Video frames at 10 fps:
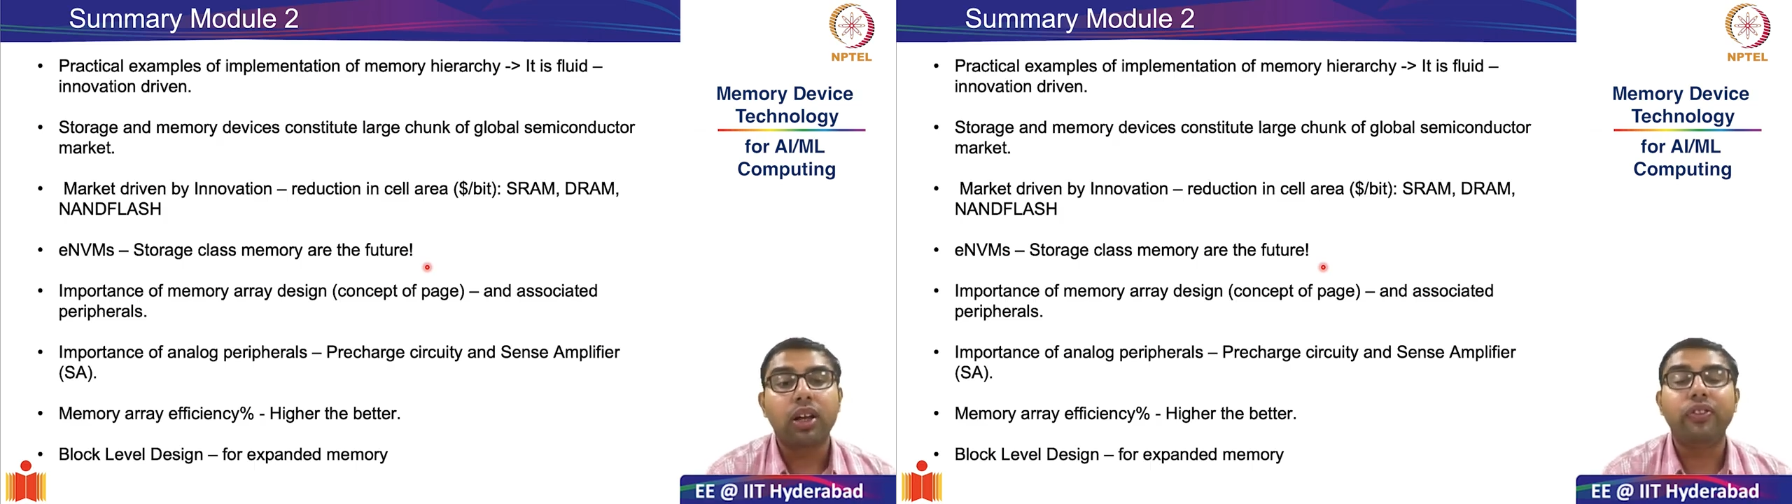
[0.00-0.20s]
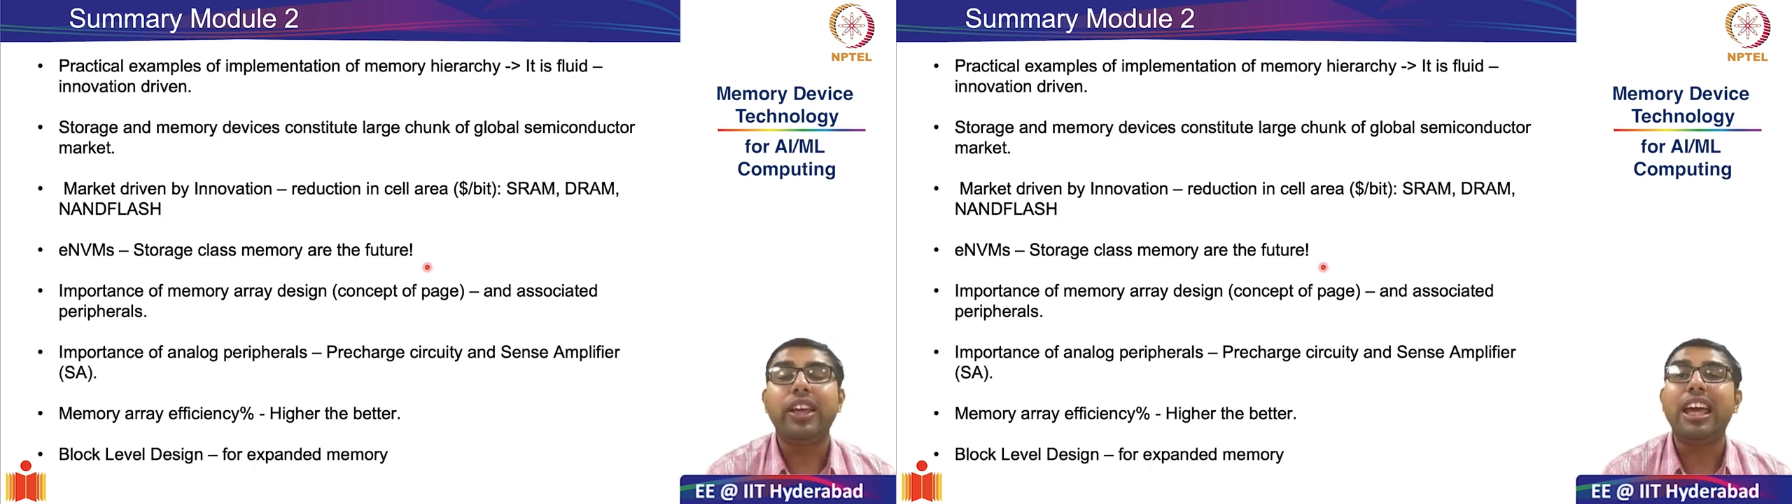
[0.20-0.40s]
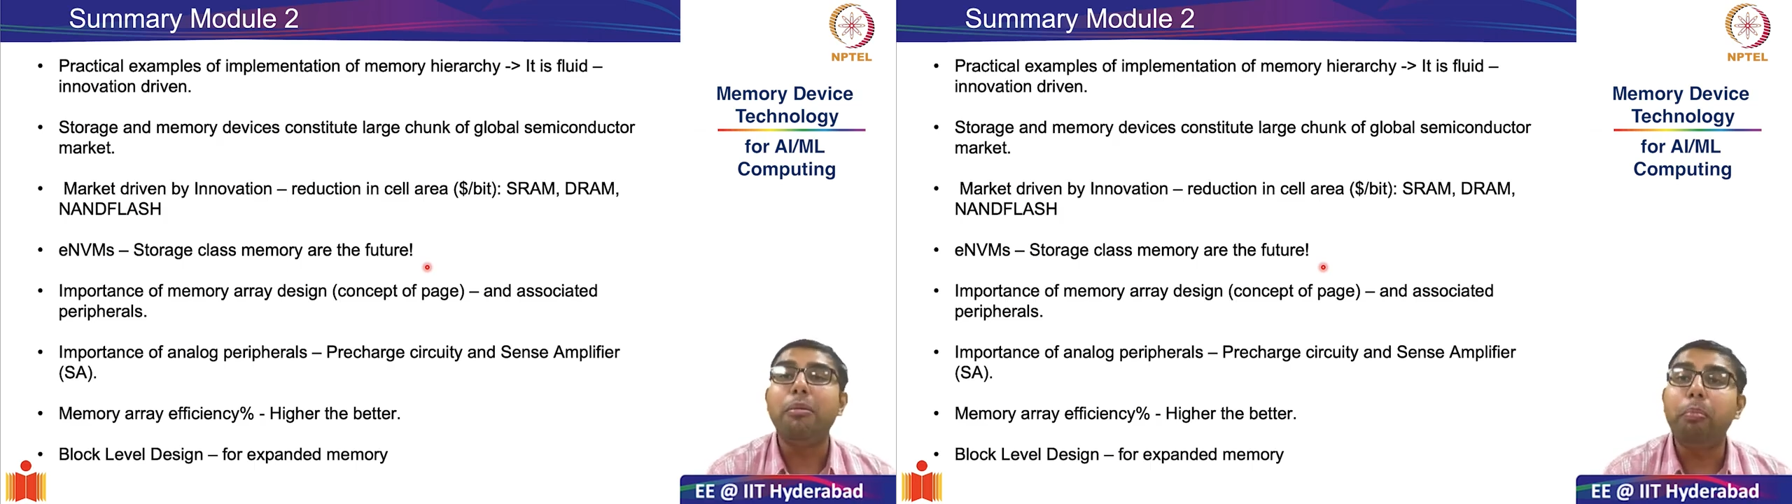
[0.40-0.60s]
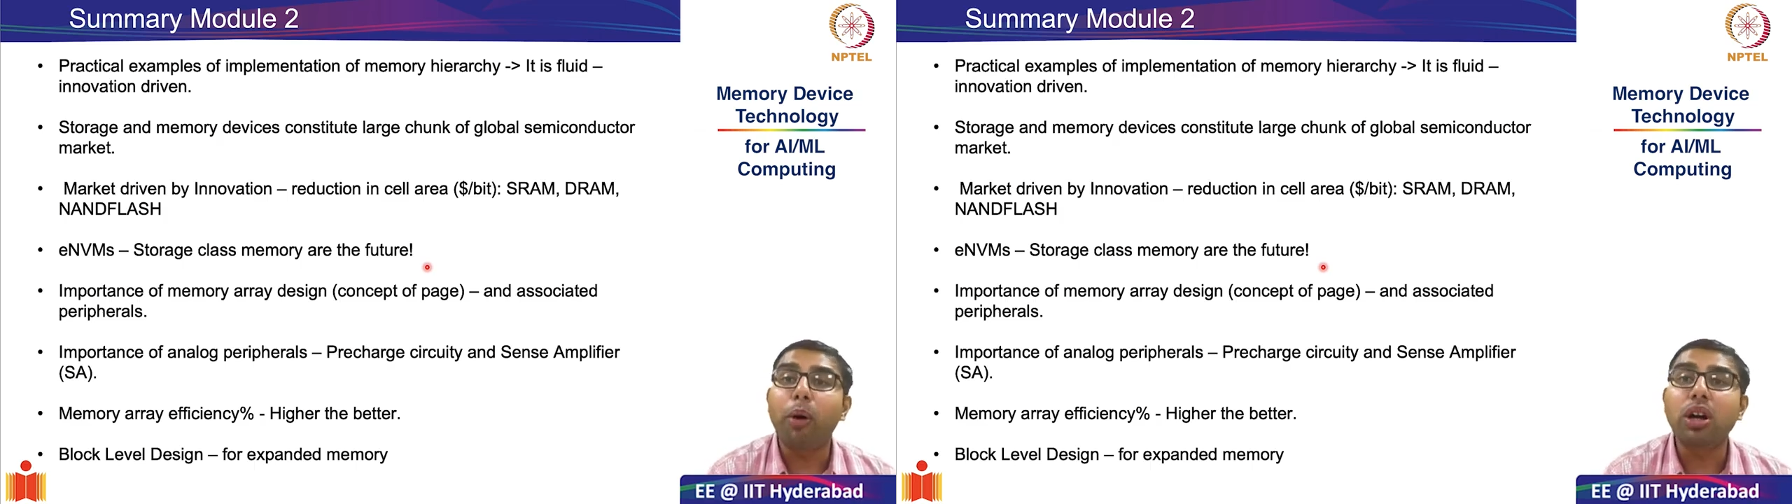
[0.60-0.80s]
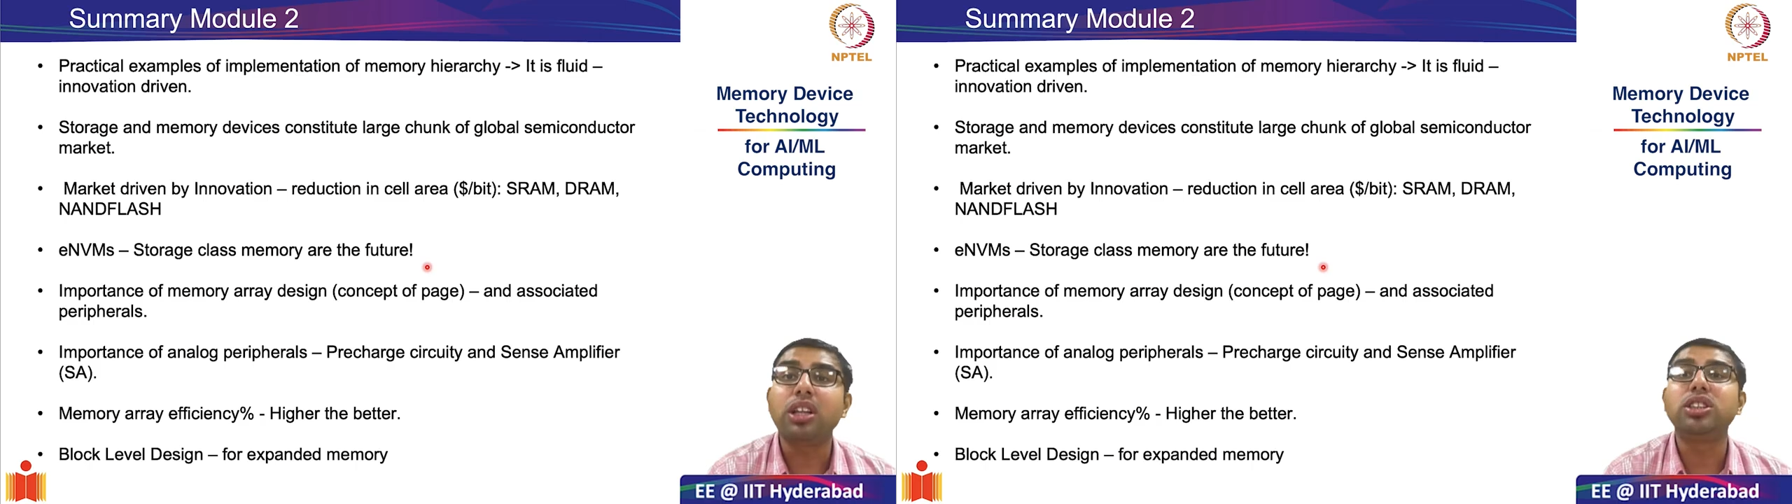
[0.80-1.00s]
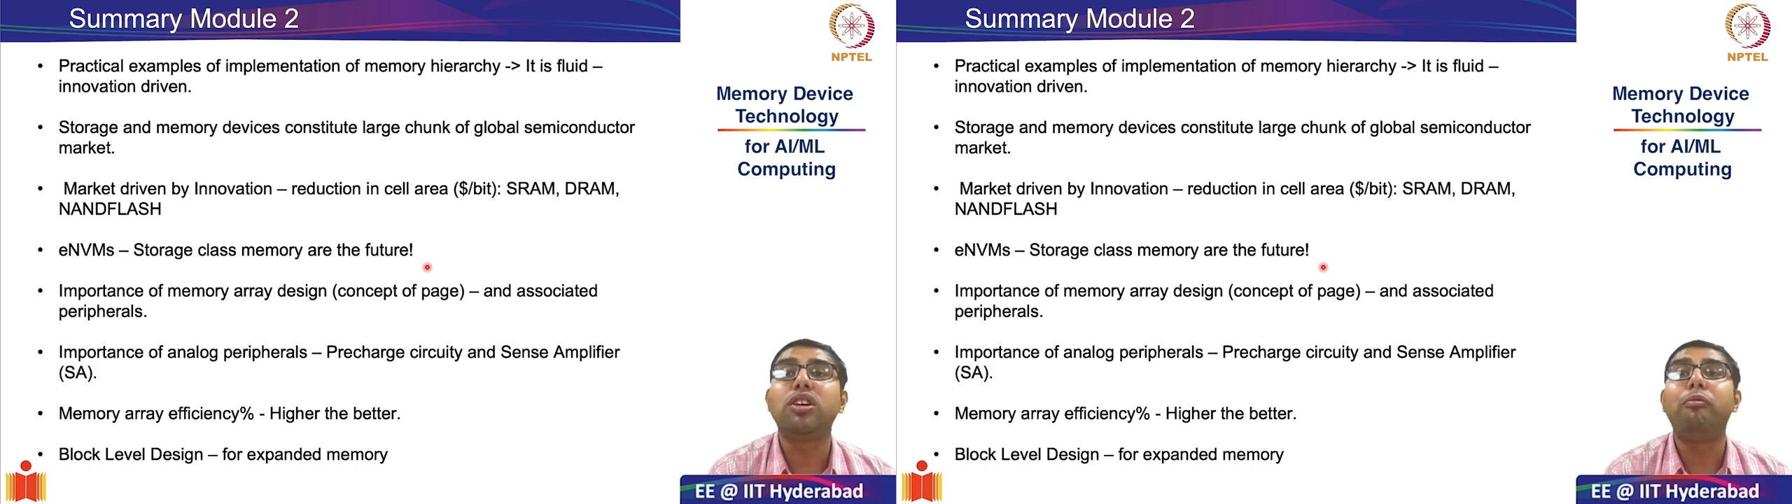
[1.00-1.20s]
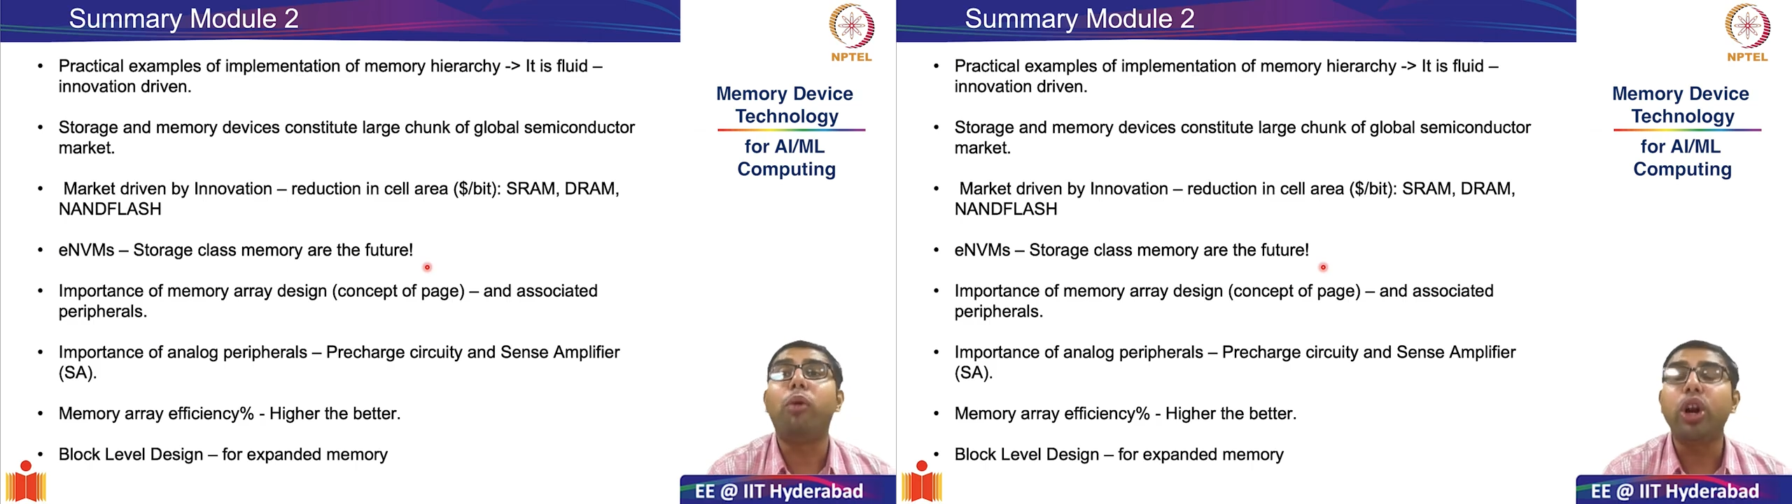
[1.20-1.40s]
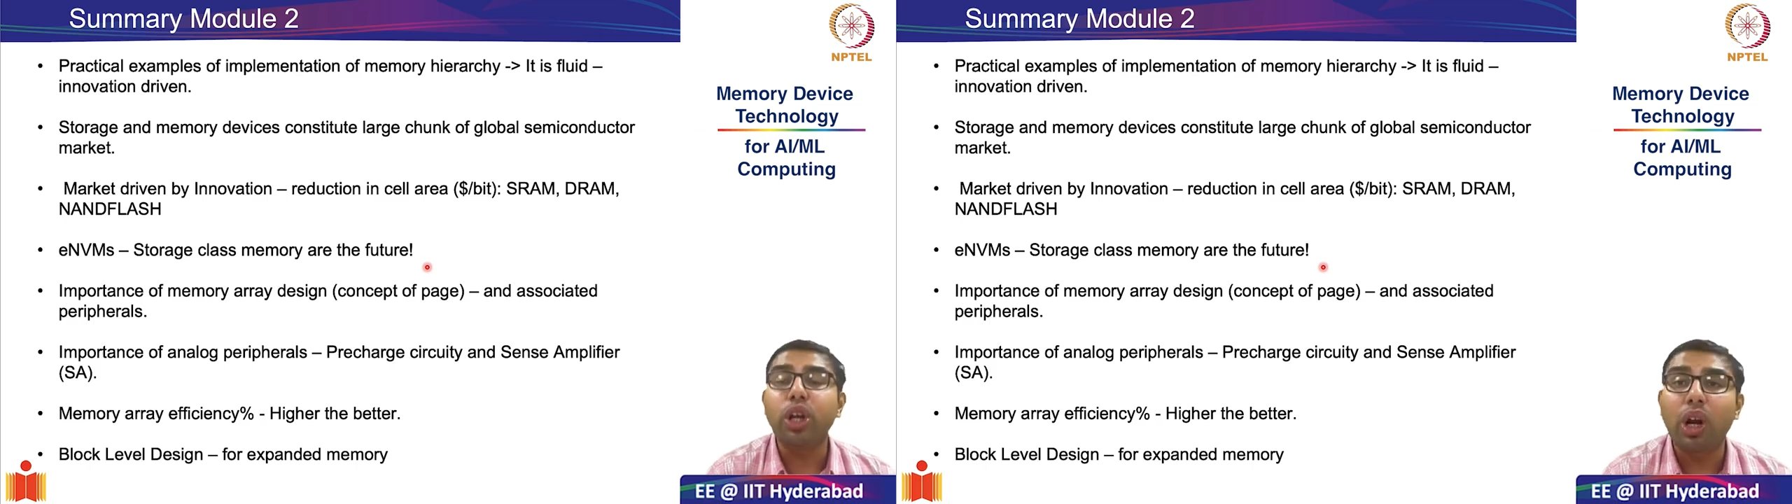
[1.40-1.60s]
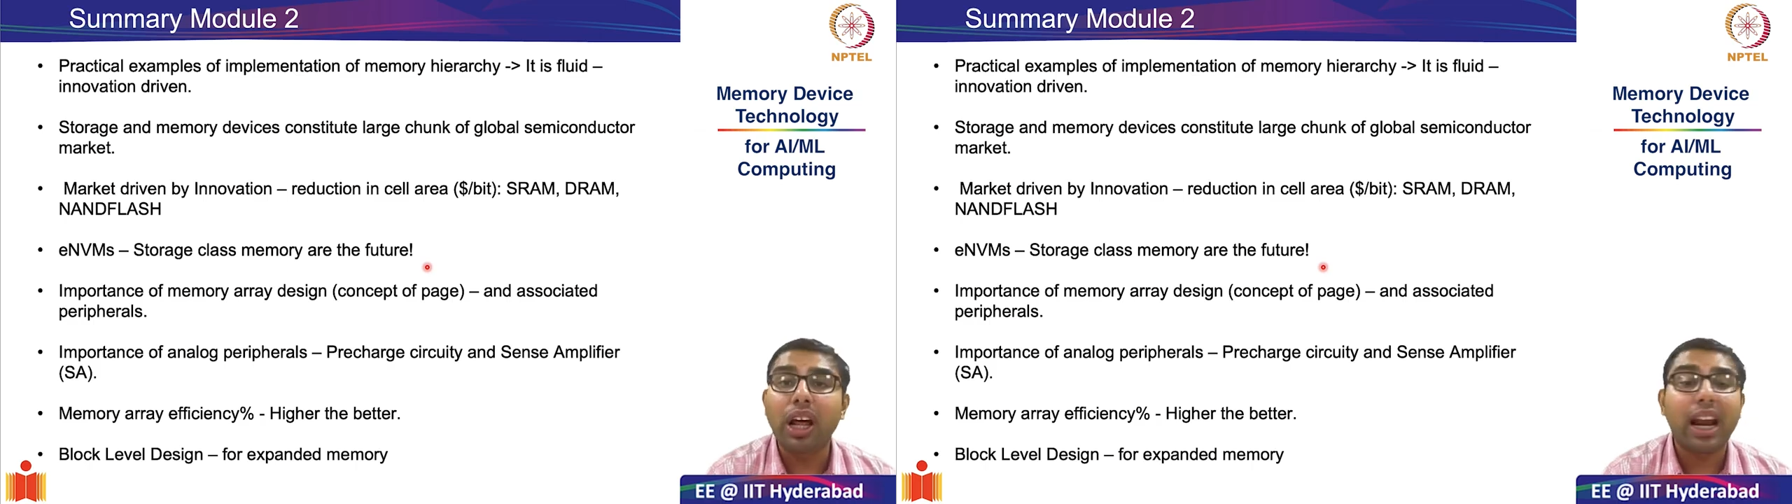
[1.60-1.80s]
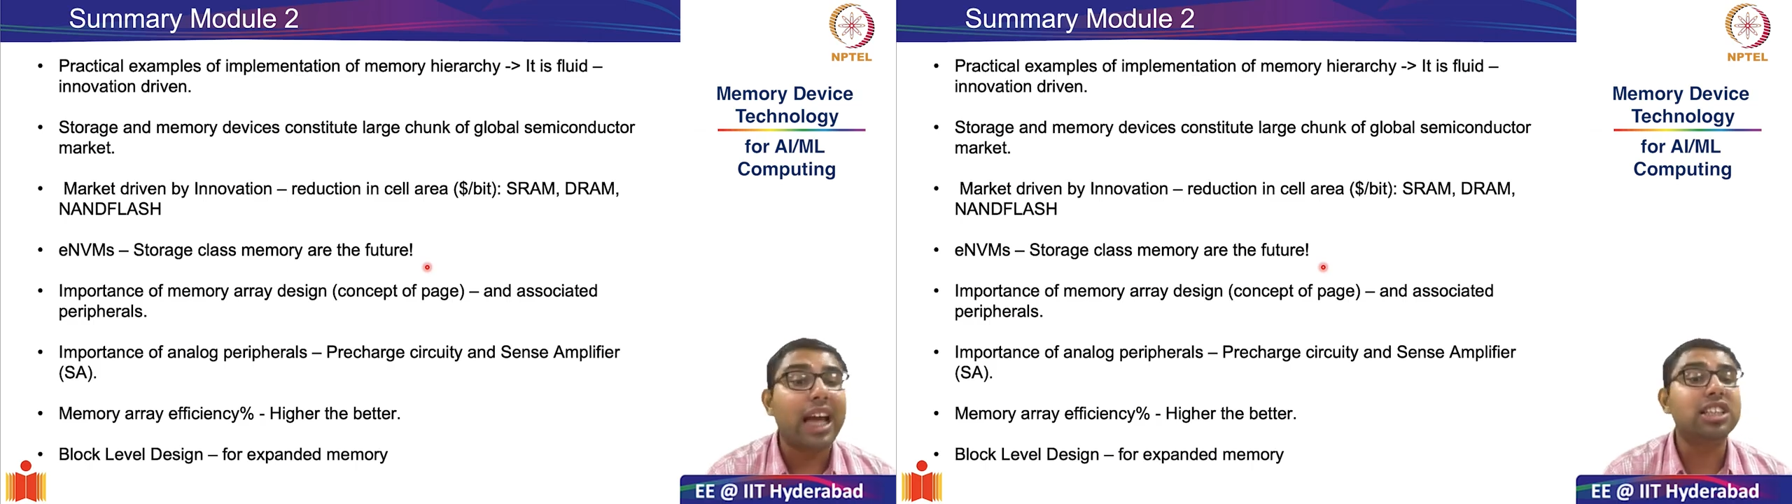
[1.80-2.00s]
the importance of
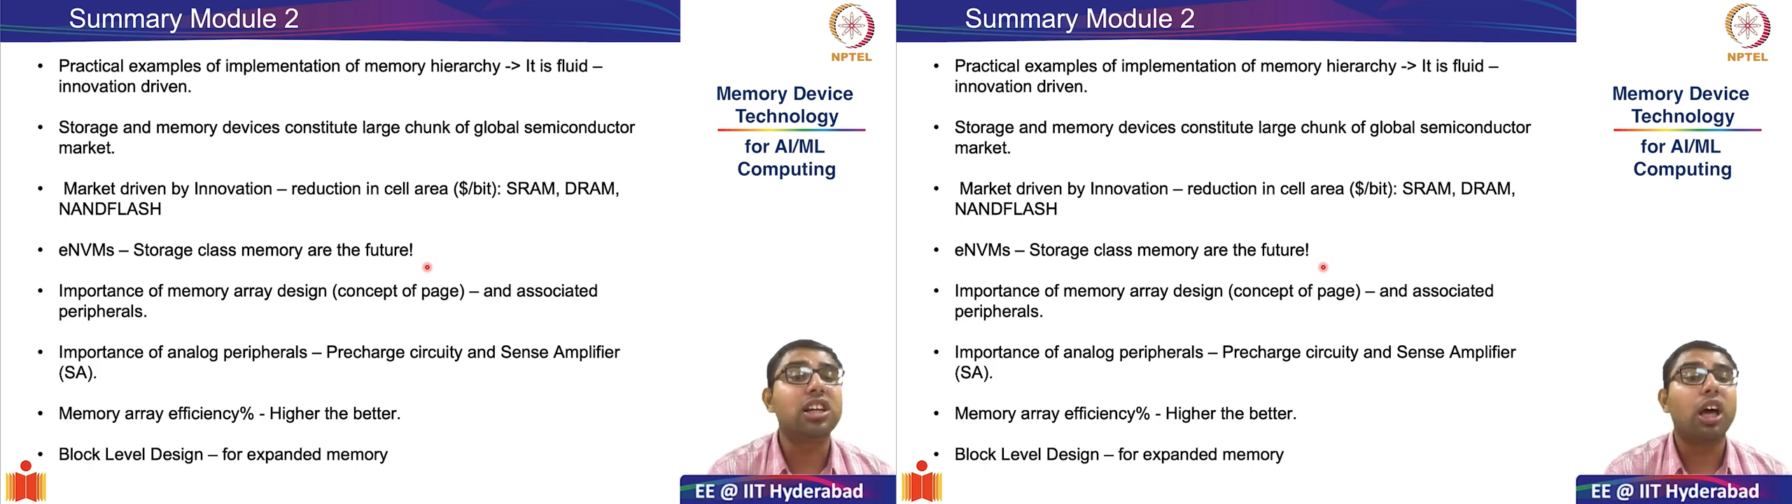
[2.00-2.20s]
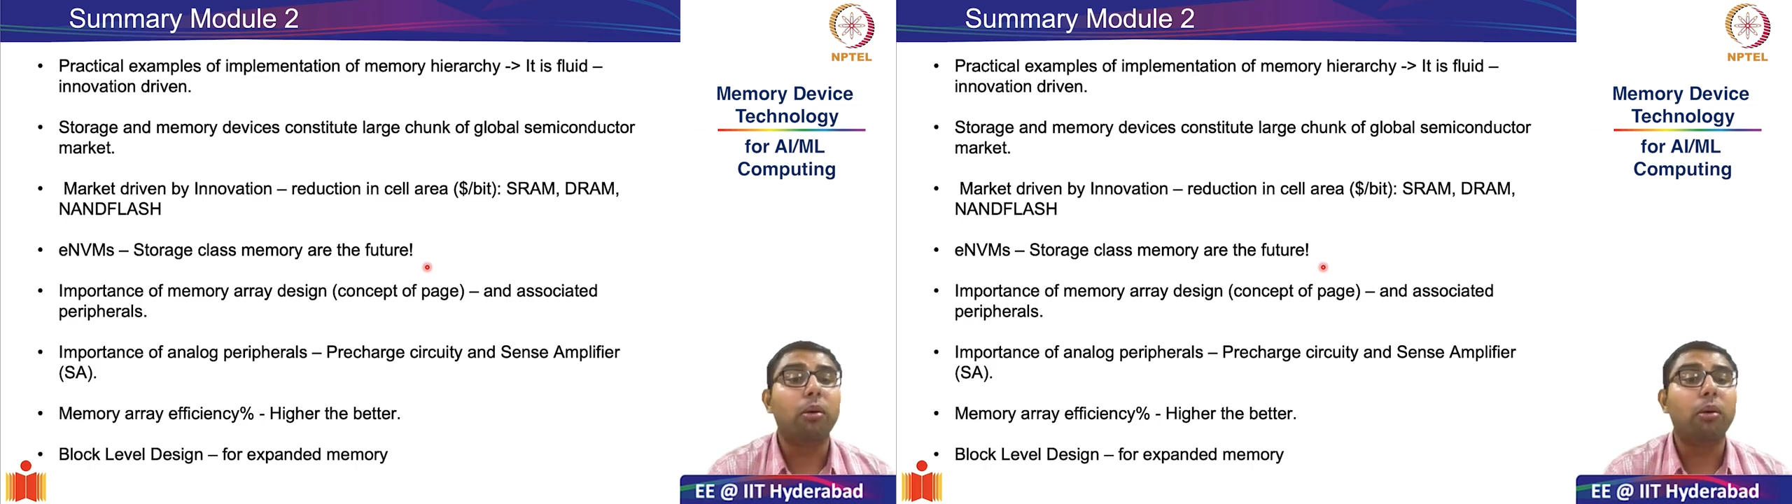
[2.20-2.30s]
modularized